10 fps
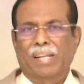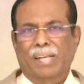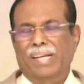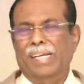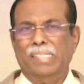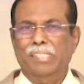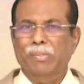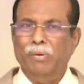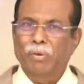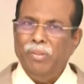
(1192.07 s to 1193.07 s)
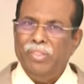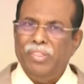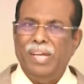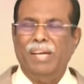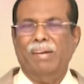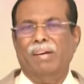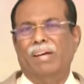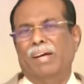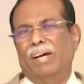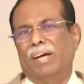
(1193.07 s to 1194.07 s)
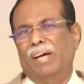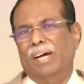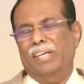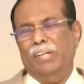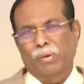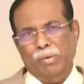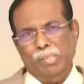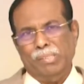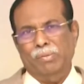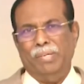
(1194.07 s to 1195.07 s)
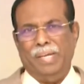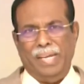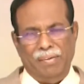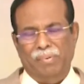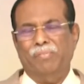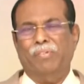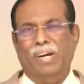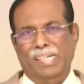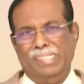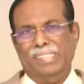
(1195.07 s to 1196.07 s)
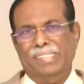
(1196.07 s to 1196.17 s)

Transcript: Let us do good thing unto those who do evil for us.